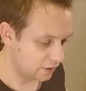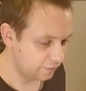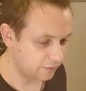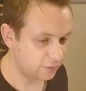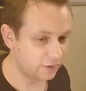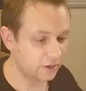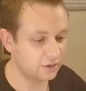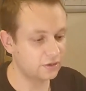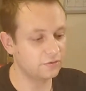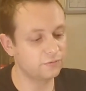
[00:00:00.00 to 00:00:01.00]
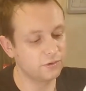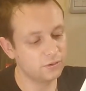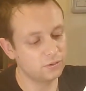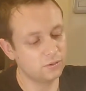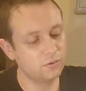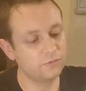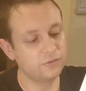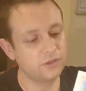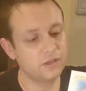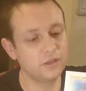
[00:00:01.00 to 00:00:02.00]
if you can get a good view of
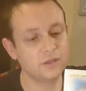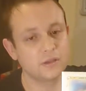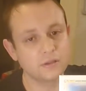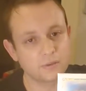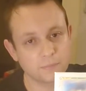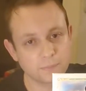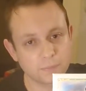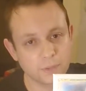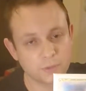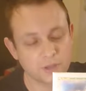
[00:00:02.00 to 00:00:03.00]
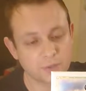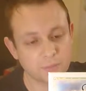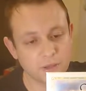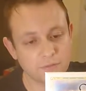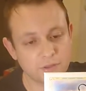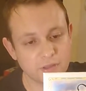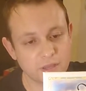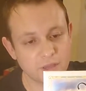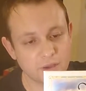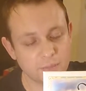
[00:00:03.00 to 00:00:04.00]
the board game cover
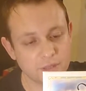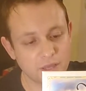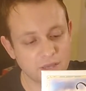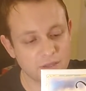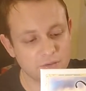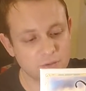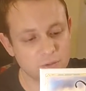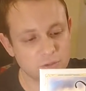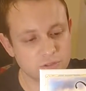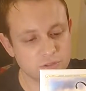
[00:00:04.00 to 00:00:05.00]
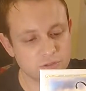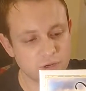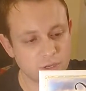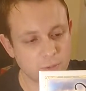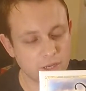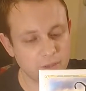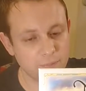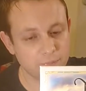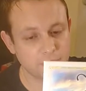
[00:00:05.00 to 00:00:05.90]
there. I mean, that is gorgeous straight away,